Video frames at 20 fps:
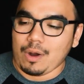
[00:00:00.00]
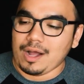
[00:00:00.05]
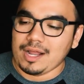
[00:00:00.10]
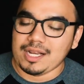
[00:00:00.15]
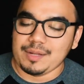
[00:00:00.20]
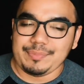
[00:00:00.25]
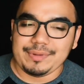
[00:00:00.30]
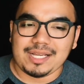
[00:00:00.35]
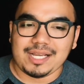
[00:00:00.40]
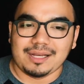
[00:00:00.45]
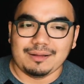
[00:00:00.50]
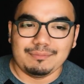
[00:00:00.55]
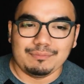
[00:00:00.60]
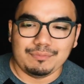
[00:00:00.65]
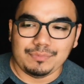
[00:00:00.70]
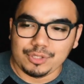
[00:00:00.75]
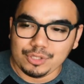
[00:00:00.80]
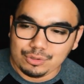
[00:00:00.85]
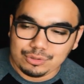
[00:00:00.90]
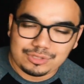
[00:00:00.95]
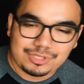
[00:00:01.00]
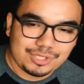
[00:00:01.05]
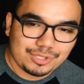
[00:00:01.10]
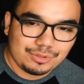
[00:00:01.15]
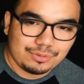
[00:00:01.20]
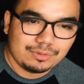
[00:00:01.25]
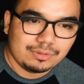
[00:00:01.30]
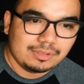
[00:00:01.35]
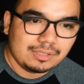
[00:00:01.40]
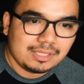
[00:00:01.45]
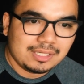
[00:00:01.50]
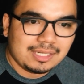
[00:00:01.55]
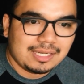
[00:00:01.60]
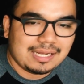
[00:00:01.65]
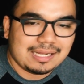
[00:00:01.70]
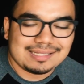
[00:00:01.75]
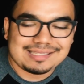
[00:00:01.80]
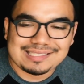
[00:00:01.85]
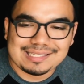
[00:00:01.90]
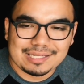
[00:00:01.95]
Wanted to become Mewtwo
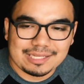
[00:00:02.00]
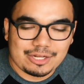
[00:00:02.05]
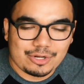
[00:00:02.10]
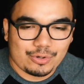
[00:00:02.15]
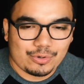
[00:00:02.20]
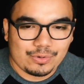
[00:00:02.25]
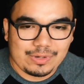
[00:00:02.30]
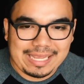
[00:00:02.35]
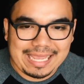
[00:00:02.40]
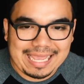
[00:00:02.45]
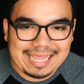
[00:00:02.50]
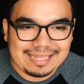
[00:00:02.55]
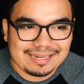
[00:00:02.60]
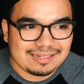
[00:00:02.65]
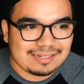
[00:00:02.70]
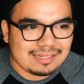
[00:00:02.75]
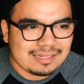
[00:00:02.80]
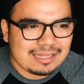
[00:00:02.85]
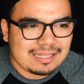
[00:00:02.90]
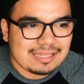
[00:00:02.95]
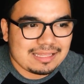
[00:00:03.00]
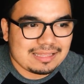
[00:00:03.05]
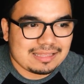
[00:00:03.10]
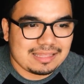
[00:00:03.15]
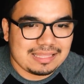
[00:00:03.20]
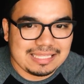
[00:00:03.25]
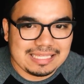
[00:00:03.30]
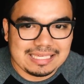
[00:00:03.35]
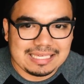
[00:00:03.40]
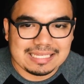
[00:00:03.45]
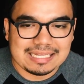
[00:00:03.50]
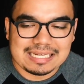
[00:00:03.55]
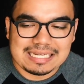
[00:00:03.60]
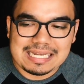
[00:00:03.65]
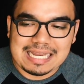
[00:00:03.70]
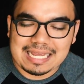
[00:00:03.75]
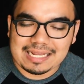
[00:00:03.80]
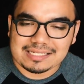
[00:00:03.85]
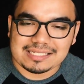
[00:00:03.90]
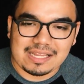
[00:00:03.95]
to create the
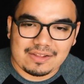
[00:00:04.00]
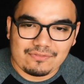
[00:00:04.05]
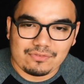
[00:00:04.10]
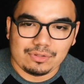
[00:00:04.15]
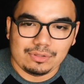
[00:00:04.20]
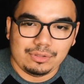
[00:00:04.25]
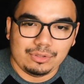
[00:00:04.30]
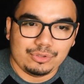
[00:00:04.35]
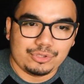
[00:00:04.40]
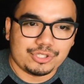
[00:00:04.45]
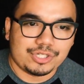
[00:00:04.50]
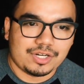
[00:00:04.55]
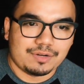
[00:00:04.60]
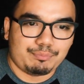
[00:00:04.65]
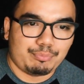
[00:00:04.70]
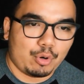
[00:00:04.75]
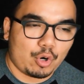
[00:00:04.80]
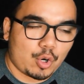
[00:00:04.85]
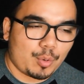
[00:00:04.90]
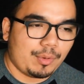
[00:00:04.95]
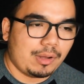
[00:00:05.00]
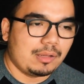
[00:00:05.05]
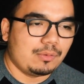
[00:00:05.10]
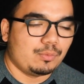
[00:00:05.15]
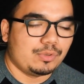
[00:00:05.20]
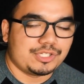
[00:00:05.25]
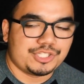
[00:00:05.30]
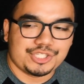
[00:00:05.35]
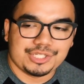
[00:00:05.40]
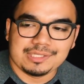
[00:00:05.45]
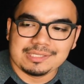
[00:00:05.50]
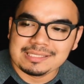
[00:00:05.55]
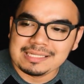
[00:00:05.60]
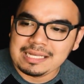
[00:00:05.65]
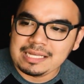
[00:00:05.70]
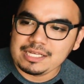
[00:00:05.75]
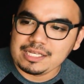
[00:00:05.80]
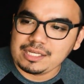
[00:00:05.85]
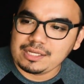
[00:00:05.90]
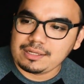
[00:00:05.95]
next evolution of Pokemon, which
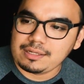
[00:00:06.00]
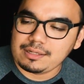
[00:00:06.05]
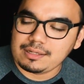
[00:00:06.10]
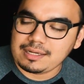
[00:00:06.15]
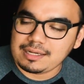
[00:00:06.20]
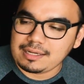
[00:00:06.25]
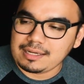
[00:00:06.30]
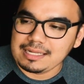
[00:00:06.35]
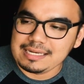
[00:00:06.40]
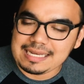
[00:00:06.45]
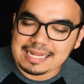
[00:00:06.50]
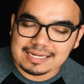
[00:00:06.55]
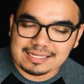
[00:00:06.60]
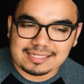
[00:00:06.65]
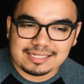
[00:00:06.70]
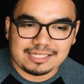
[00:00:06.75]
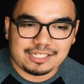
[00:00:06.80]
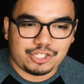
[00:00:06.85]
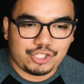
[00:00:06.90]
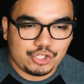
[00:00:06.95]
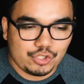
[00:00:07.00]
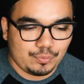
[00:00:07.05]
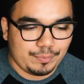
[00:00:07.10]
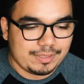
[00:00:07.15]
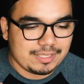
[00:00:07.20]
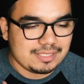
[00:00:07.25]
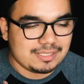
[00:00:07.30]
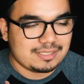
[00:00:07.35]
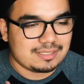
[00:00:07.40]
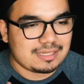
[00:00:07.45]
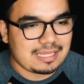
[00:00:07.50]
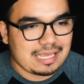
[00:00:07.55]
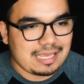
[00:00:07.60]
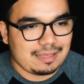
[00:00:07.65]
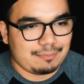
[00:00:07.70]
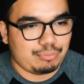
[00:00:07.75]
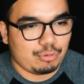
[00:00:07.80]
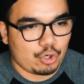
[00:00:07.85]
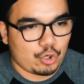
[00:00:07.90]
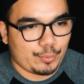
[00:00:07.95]
is connecting humans
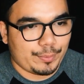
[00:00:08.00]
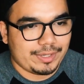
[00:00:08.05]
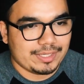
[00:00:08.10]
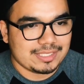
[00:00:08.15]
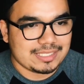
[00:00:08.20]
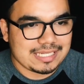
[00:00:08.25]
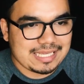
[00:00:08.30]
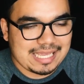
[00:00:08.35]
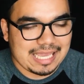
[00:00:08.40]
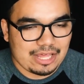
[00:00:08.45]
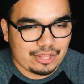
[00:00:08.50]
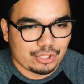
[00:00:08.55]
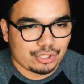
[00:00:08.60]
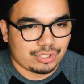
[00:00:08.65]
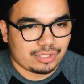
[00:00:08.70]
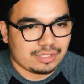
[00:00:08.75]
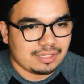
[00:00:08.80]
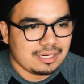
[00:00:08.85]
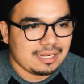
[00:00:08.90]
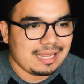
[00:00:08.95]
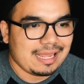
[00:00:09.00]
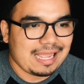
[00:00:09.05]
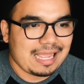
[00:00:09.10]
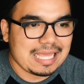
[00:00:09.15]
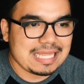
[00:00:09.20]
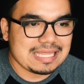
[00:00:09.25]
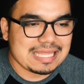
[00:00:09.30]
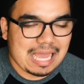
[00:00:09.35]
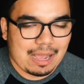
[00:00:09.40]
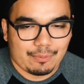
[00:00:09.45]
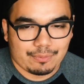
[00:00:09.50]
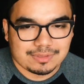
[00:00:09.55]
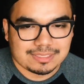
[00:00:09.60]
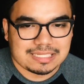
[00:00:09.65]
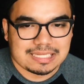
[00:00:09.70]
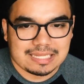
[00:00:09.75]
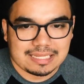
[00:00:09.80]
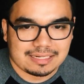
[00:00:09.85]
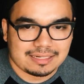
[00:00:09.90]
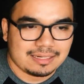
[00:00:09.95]
and Pokemon together. And that
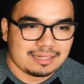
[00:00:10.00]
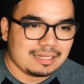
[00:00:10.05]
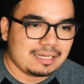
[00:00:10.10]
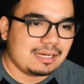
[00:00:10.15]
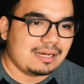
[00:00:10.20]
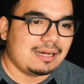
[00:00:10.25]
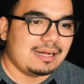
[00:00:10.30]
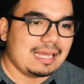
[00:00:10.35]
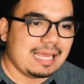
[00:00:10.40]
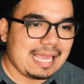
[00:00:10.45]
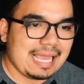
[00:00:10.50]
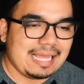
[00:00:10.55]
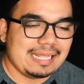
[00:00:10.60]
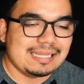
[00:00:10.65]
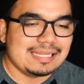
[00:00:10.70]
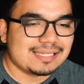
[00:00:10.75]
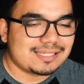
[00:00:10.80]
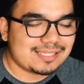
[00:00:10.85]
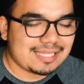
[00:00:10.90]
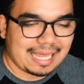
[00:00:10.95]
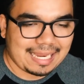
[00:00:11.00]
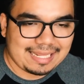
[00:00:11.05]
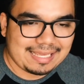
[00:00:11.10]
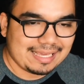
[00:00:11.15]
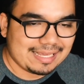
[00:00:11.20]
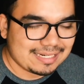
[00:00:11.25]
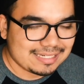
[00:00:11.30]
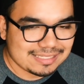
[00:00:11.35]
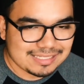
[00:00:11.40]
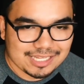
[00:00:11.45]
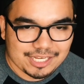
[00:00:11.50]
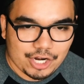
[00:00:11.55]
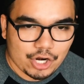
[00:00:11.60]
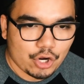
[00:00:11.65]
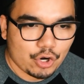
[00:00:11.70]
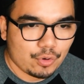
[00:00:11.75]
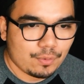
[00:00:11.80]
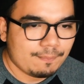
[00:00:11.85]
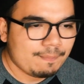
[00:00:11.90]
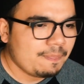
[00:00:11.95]
was it. And his sidekick
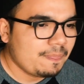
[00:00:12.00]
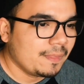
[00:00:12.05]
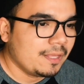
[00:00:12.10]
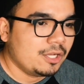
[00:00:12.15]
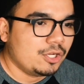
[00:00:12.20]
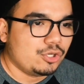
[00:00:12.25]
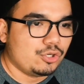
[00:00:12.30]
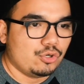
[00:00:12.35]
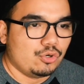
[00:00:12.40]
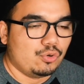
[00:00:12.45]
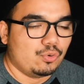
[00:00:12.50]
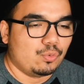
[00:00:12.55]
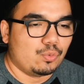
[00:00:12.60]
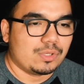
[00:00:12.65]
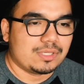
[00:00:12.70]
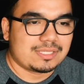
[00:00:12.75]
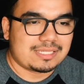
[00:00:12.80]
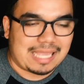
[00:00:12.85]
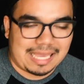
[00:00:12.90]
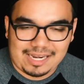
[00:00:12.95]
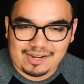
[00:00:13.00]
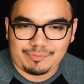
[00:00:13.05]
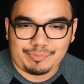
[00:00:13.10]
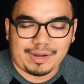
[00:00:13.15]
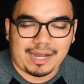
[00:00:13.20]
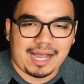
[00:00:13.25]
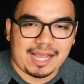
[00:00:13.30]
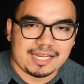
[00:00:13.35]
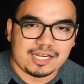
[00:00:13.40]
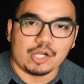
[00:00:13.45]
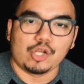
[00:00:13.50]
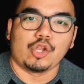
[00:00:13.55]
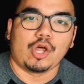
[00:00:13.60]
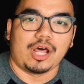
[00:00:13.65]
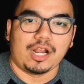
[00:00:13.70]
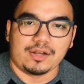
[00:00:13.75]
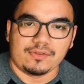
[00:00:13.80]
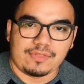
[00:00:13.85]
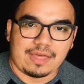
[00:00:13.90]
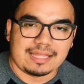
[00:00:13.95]
Ditto, who was kind of behind a
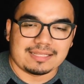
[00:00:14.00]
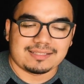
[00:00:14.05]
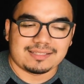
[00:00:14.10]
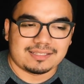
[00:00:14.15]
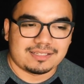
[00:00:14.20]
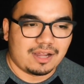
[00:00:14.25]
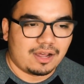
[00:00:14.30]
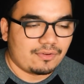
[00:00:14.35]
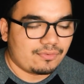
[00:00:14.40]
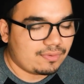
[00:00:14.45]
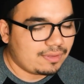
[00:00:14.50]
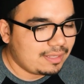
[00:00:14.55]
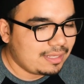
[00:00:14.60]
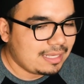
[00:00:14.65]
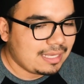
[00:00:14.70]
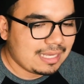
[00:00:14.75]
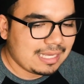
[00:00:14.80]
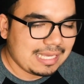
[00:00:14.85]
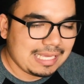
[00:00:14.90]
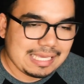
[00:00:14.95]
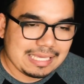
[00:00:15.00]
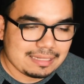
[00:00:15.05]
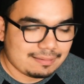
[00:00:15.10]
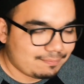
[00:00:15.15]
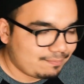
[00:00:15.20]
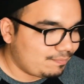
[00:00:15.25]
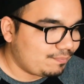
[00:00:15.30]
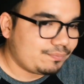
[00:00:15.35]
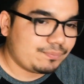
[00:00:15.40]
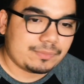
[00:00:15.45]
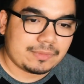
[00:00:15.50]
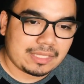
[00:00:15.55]
lot of that stuff. It